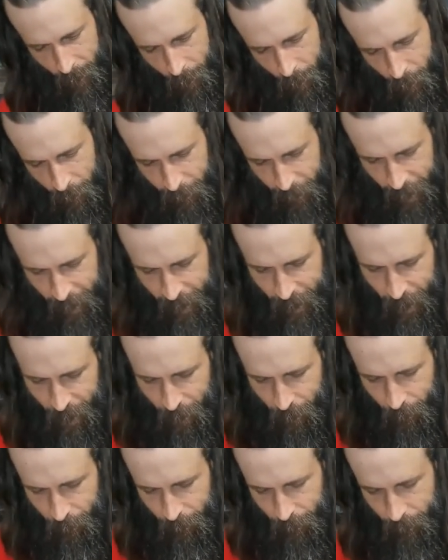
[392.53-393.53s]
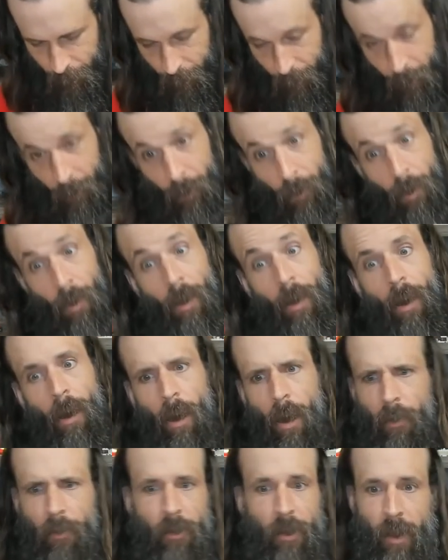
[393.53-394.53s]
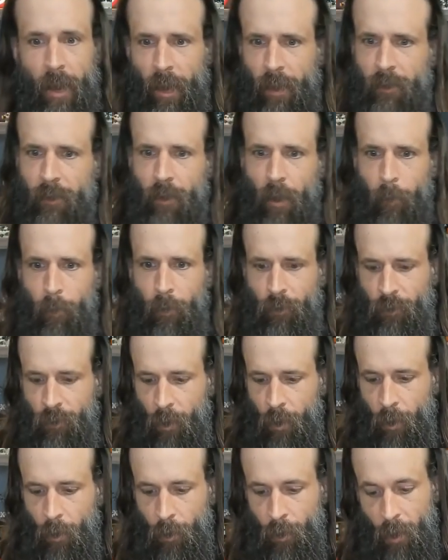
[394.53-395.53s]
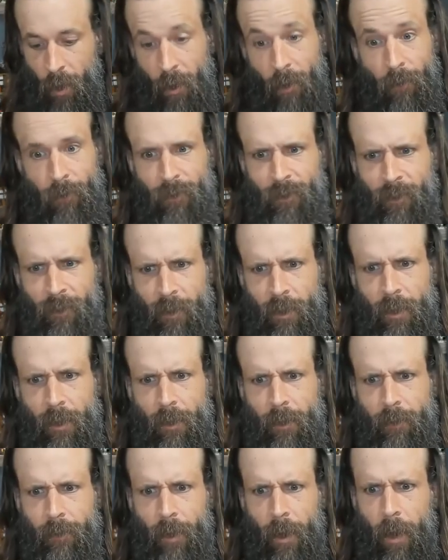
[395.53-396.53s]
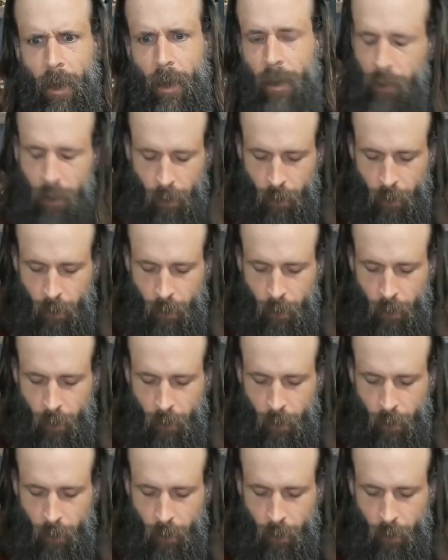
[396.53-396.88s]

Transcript: we'll find out on the next episode of CSI. No.